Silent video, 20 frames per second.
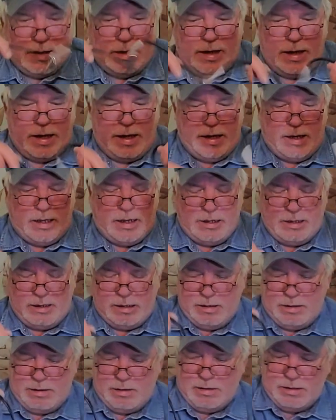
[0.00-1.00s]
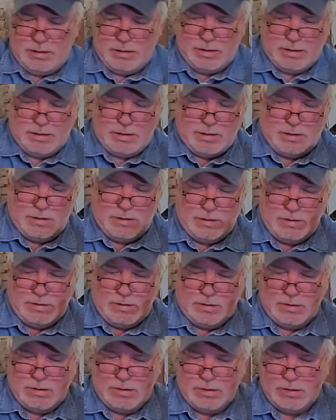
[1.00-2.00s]
And,
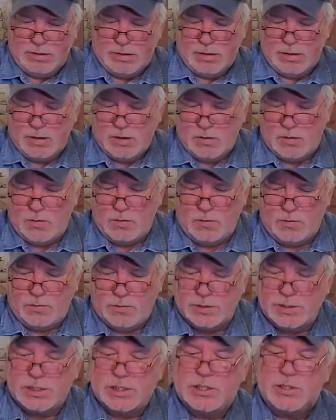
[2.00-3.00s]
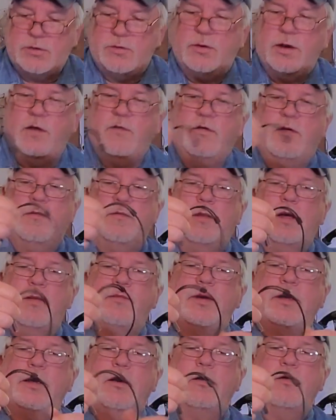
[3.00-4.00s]
oh, there's two of them
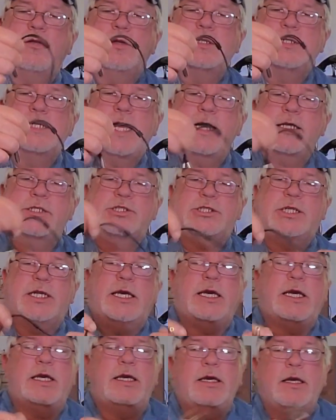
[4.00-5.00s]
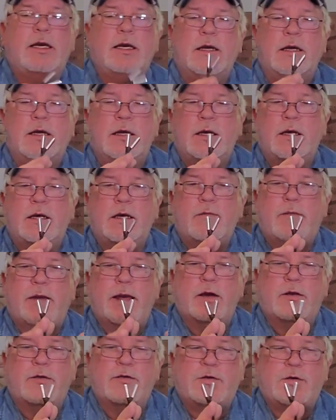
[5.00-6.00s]
up here. There's actually a
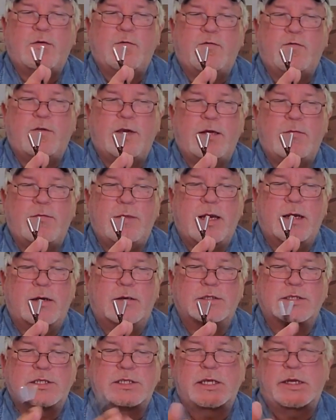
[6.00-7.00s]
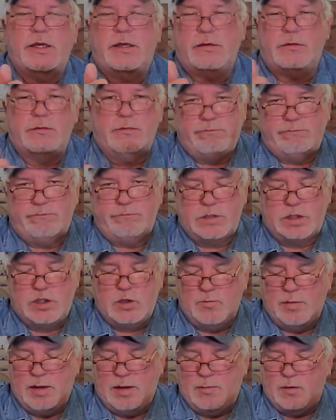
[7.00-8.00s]
male and two females, so
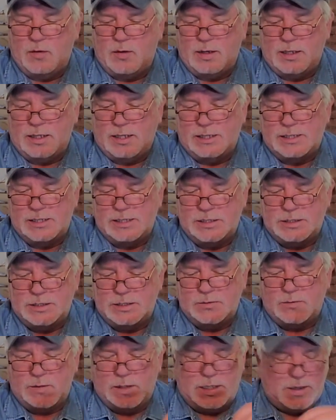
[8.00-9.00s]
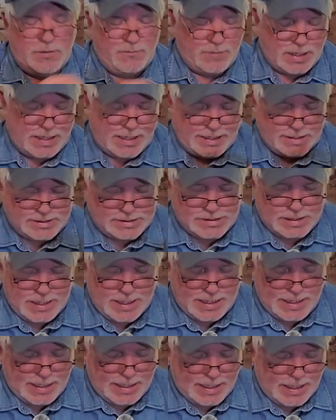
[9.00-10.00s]
two people can listen to one device.
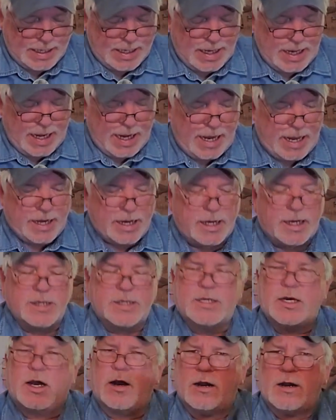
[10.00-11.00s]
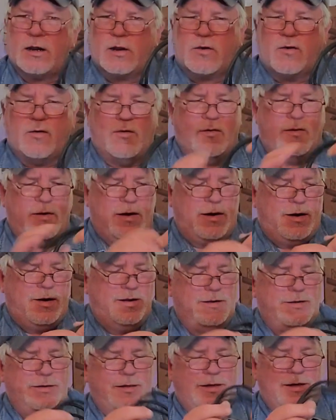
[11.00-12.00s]
And a guitar cord.
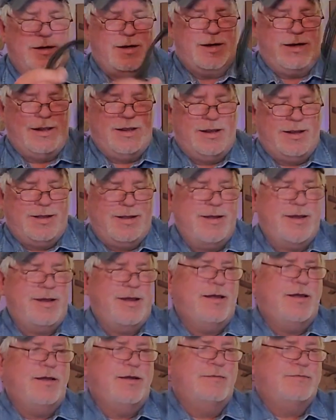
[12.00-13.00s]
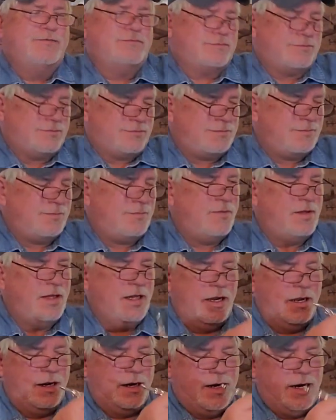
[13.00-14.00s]
Ah,
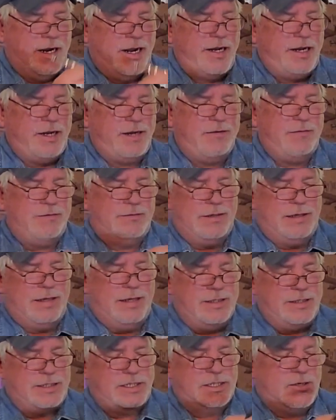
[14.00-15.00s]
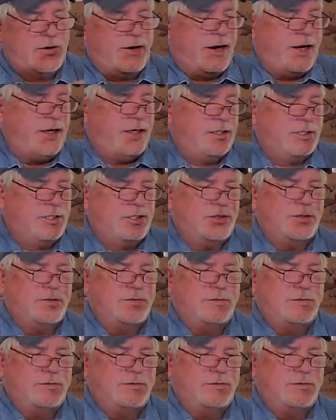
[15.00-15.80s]
all right, that's strange.